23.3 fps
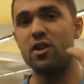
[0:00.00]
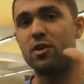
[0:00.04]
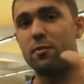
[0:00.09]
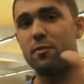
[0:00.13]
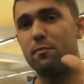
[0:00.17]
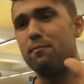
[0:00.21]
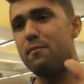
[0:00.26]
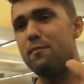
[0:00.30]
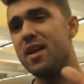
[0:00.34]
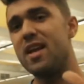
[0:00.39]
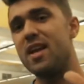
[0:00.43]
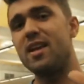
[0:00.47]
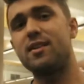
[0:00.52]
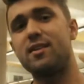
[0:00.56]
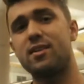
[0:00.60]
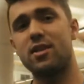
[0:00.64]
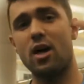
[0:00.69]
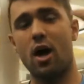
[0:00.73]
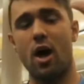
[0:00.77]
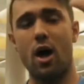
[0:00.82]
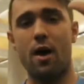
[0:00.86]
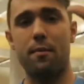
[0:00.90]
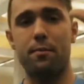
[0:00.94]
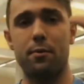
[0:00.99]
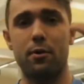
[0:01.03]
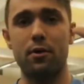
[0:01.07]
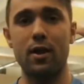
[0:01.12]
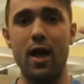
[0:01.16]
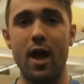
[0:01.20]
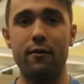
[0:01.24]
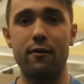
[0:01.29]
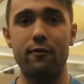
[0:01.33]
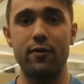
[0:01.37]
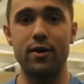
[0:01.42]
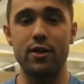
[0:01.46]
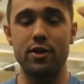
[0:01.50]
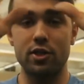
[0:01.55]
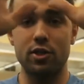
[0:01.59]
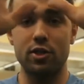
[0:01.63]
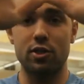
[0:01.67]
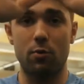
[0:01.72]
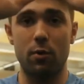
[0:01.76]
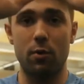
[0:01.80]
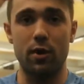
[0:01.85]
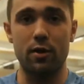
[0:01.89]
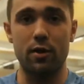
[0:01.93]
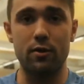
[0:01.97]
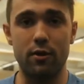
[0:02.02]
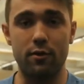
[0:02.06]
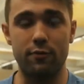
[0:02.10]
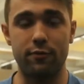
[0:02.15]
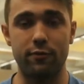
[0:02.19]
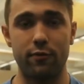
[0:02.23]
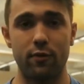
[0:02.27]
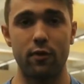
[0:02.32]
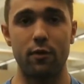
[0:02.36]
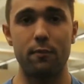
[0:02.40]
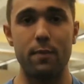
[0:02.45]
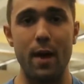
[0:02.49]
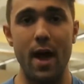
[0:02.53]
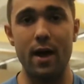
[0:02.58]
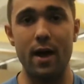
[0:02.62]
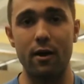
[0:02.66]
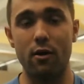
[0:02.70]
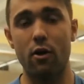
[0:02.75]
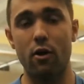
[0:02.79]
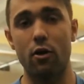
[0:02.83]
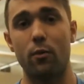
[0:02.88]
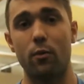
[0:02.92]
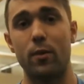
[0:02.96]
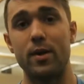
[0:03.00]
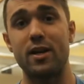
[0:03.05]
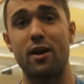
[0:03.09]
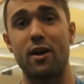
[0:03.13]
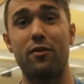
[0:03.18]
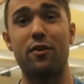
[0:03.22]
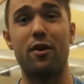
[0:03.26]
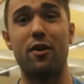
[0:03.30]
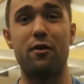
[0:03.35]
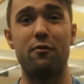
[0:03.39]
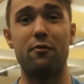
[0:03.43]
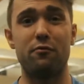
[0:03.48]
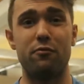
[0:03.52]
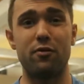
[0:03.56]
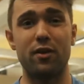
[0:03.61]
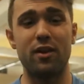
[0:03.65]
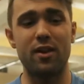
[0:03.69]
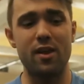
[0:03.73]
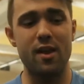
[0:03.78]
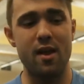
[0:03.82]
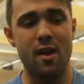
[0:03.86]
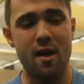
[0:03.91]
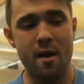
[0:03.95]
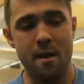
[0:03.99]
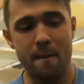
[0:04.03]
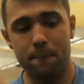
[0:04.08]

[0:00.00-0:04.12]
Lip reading: your mid to upper lat region to working your full back all the way down there and really